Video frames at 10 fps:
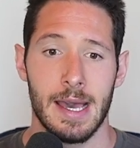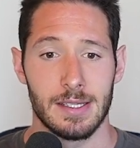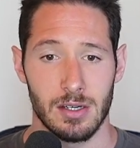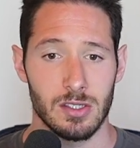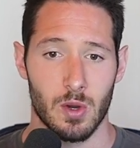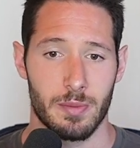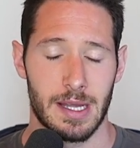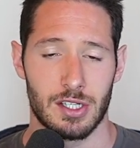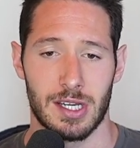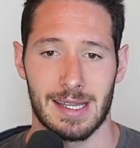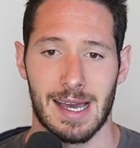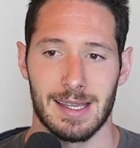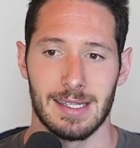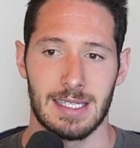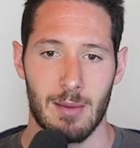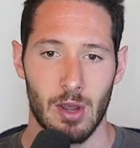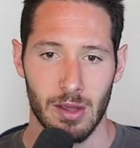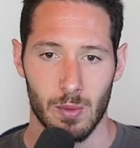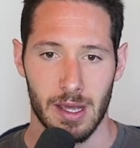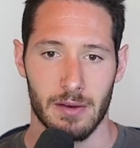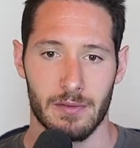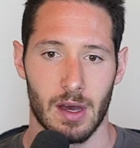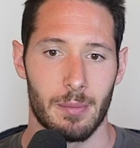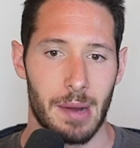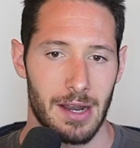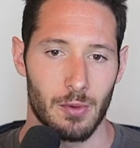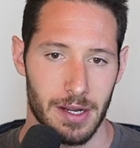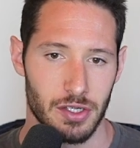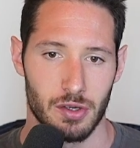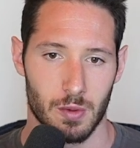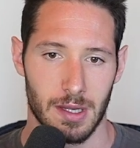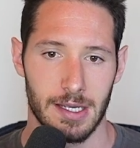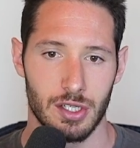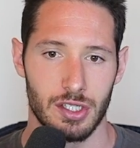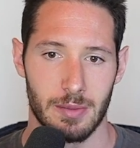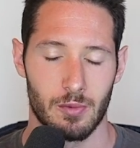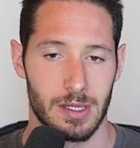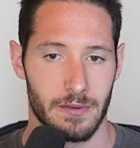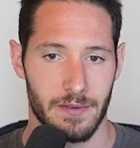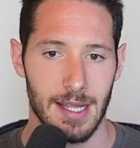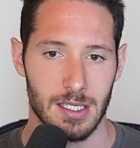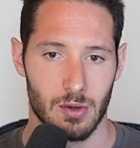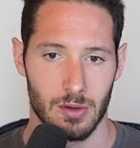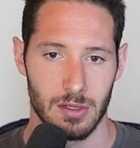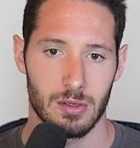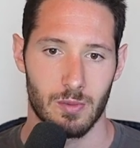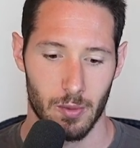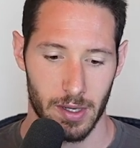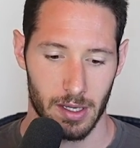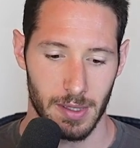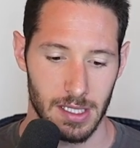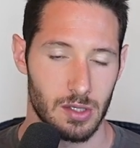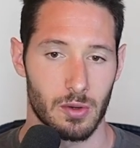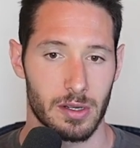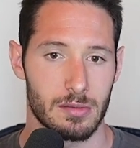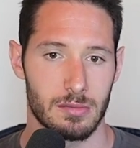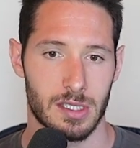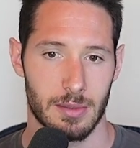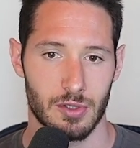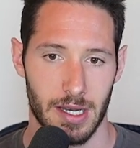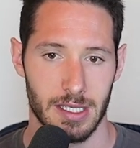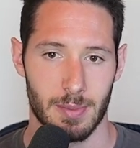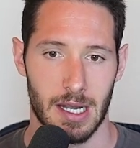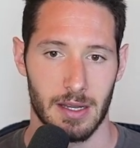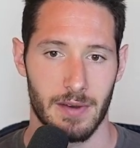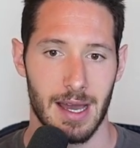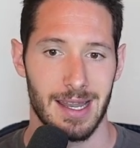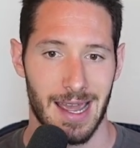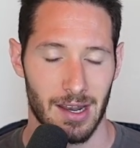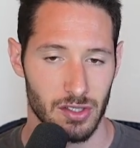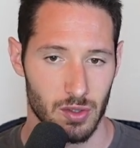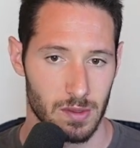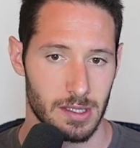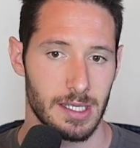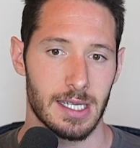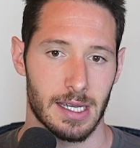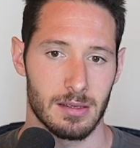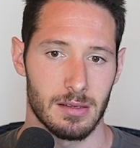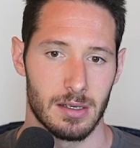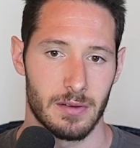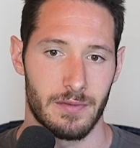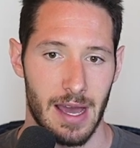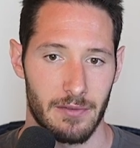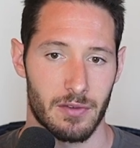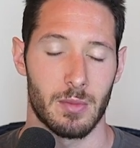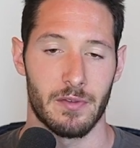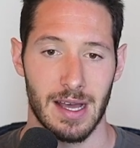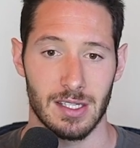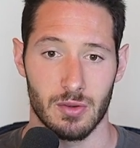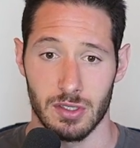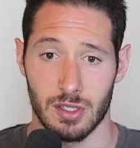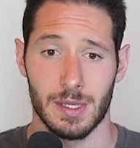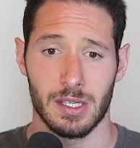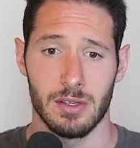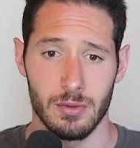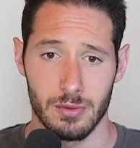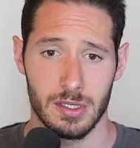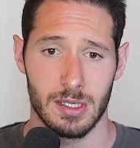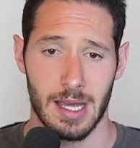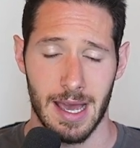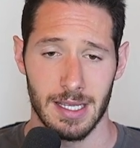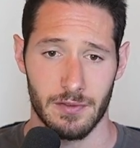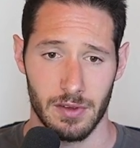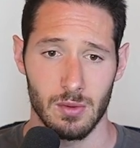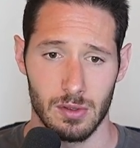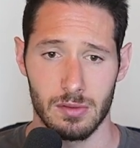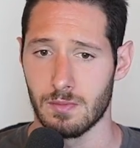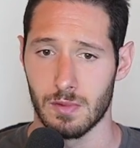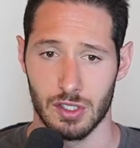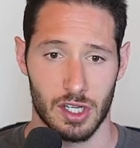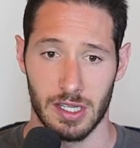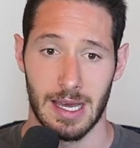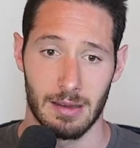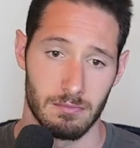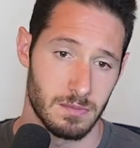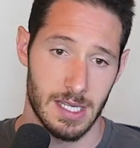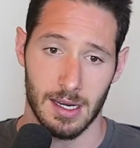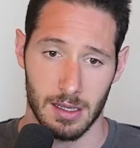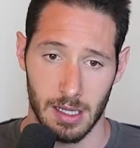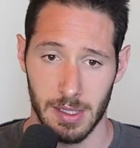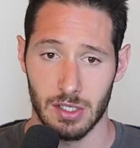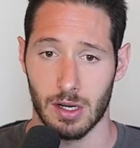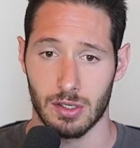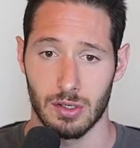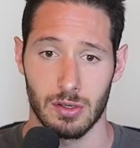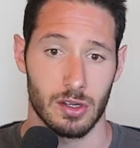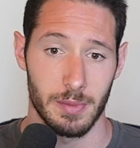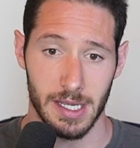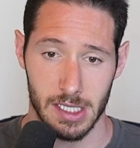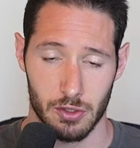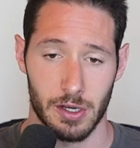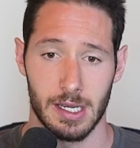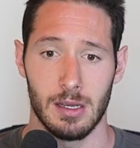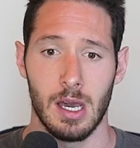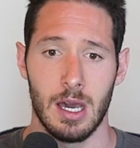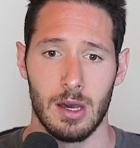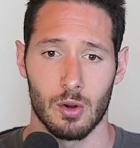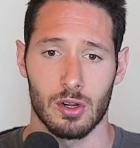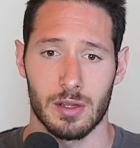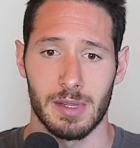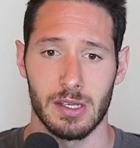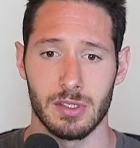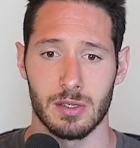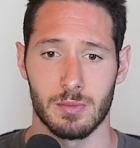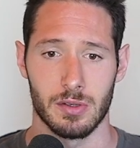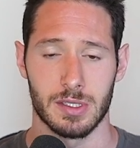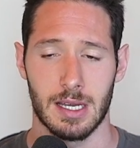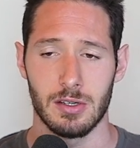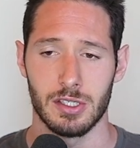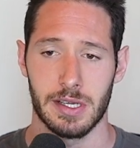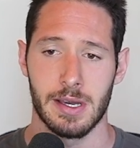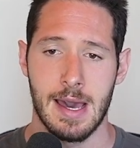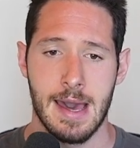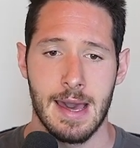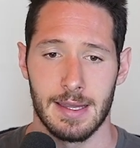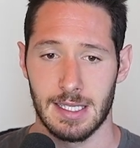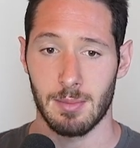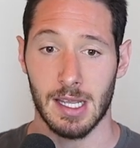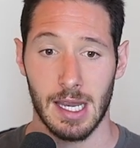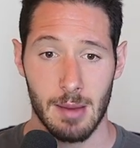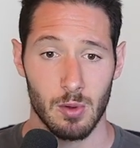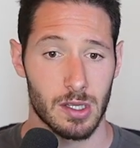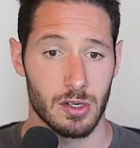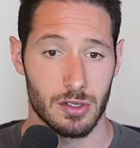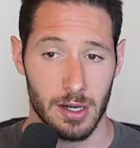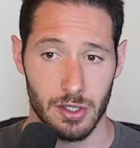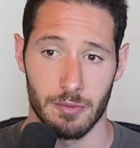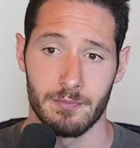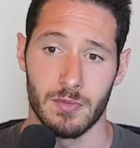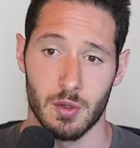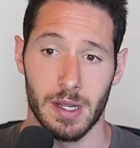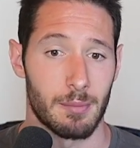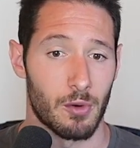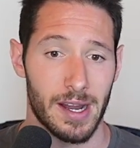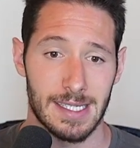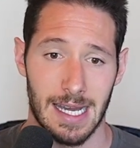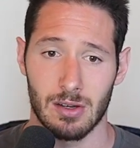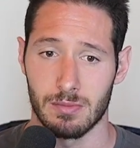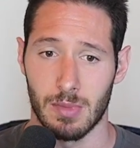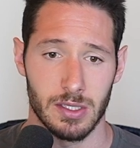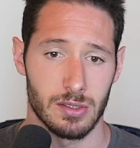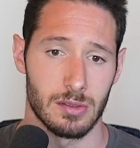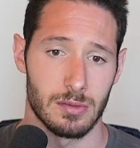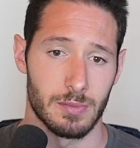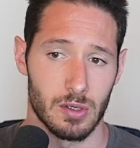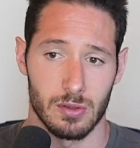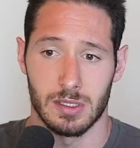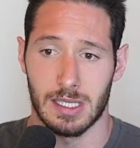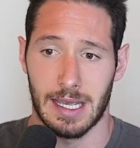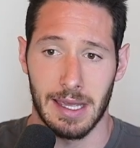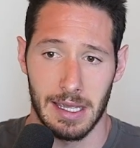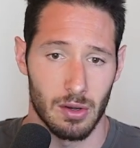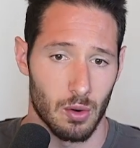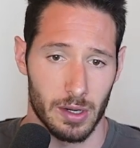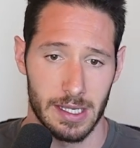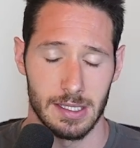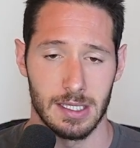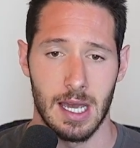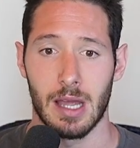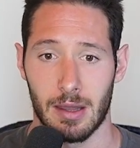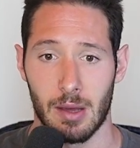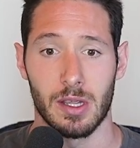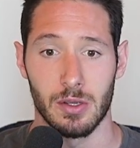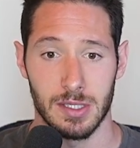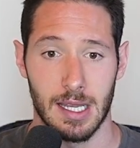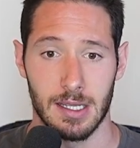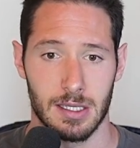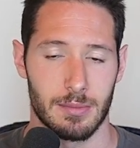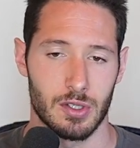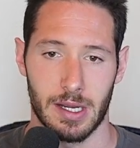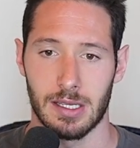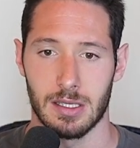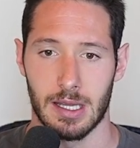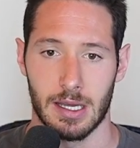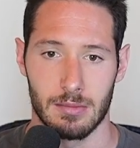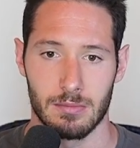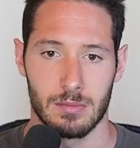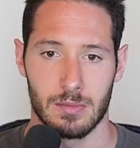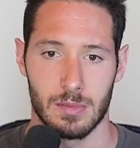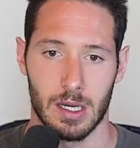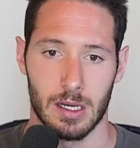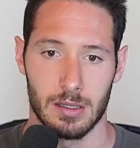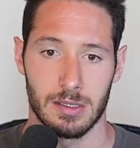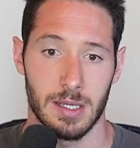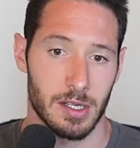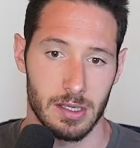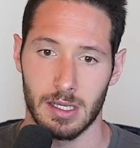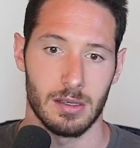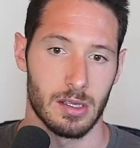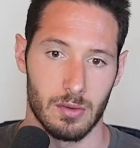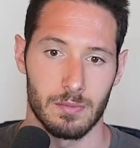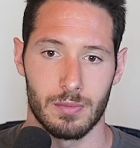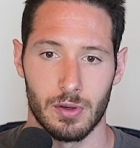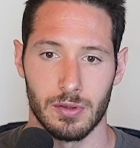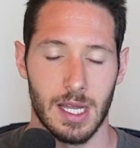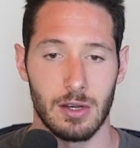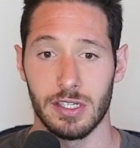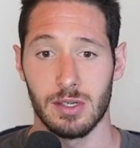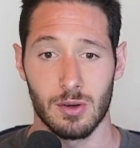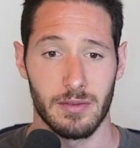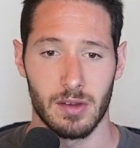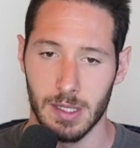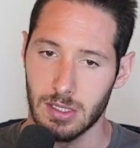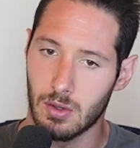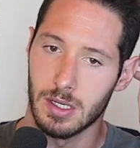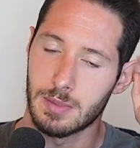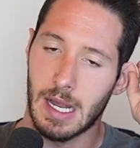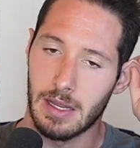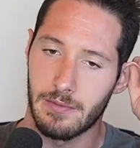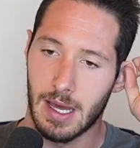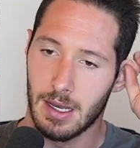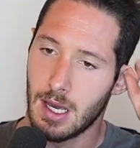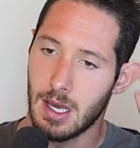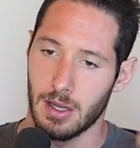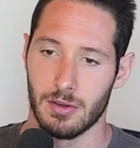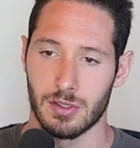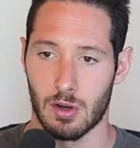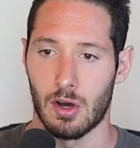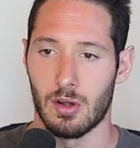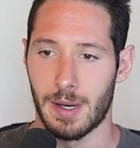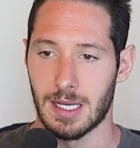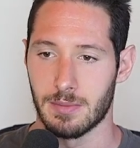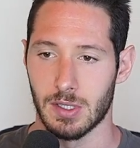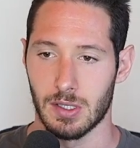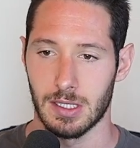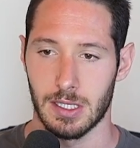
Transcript: It's also worth mentioning that in the same way that we have a bidirectional relationship with the fat stores, where we can be storing substrate as body fat and also releasing fat from the fat stores to be used as fuel, which could then technically be structure, could be excreted, or it can be used to produce energy. The same thing can happen with our structure. So we can break down muscle, bone, skin, organs, and then we use that as substrate to then uh, typically, you know, produce energy or even to be stored as body fat. You know, those are all possibilities